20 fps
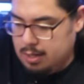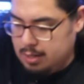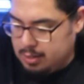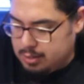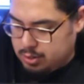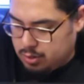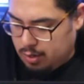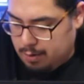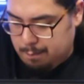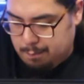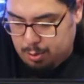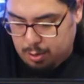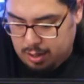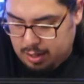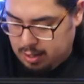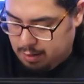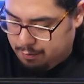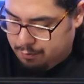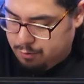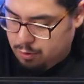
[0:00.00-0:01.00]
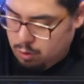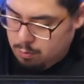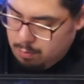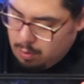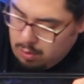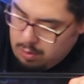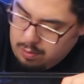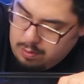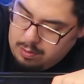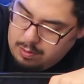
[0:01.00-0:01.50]
Let's go ahead and put a food
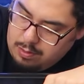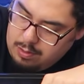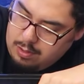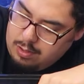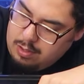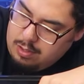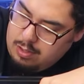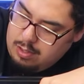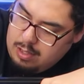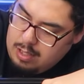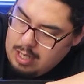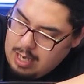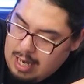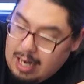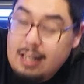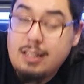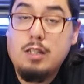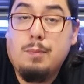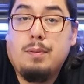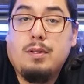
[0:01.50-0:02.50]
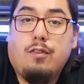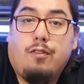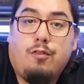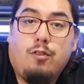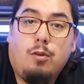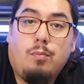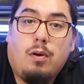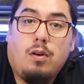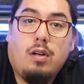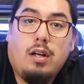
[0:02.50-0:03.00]
bowl. And I like to put the
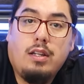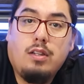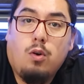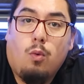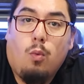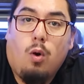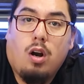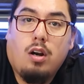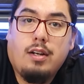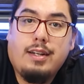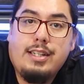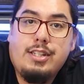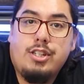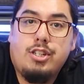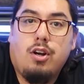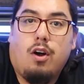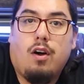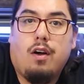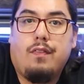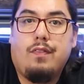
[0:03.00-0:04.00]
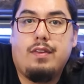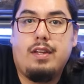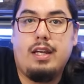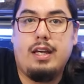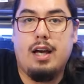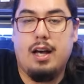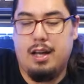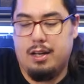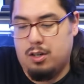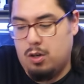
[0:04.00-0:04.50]
food bowl in the water dish on
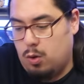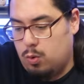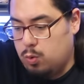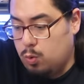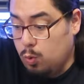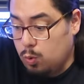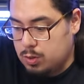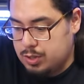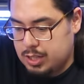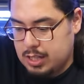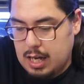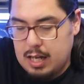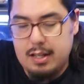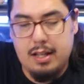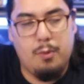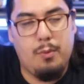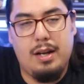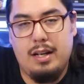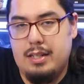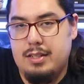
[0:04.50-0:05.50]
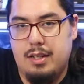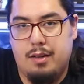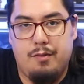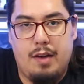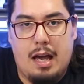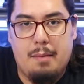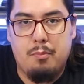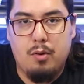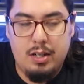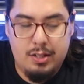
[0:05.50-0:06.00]
the cool side. That way it doesn't
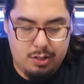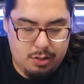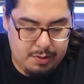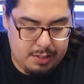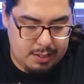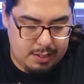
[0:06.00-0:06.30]
evaporate so